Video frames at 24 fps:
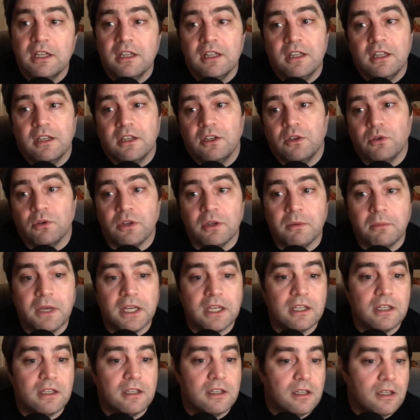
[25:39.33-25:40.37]
they, you know, they
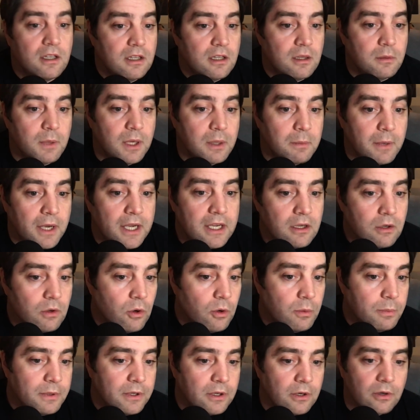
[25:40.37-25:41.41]
might buy a
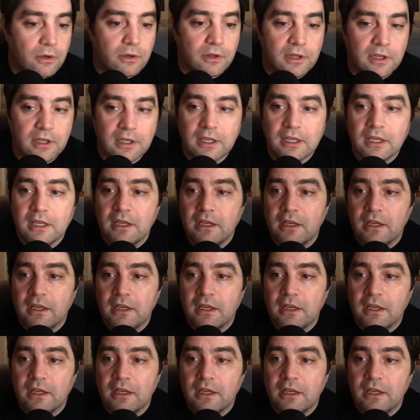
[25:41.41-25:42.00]
copy, or they